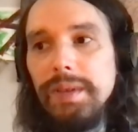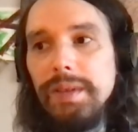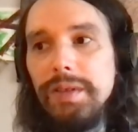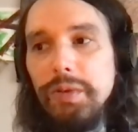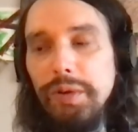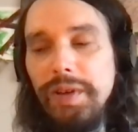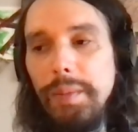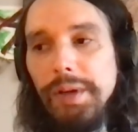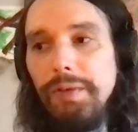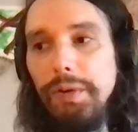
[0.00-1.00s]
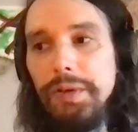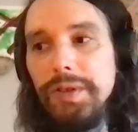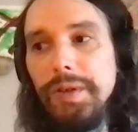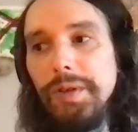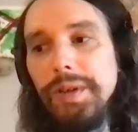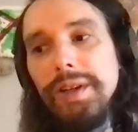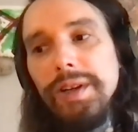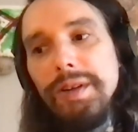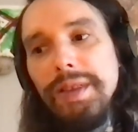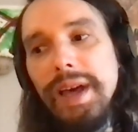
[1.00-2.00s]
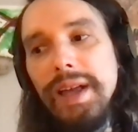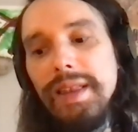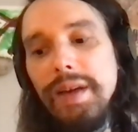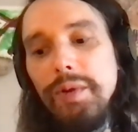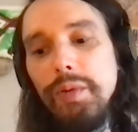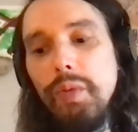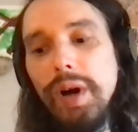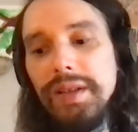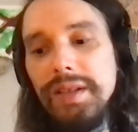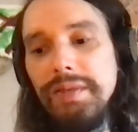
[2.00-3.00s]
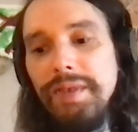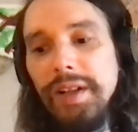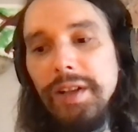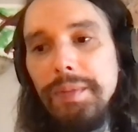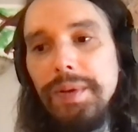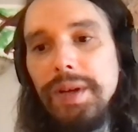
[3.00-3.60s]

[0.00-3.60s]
sort of coming full circle here, that they would want to develop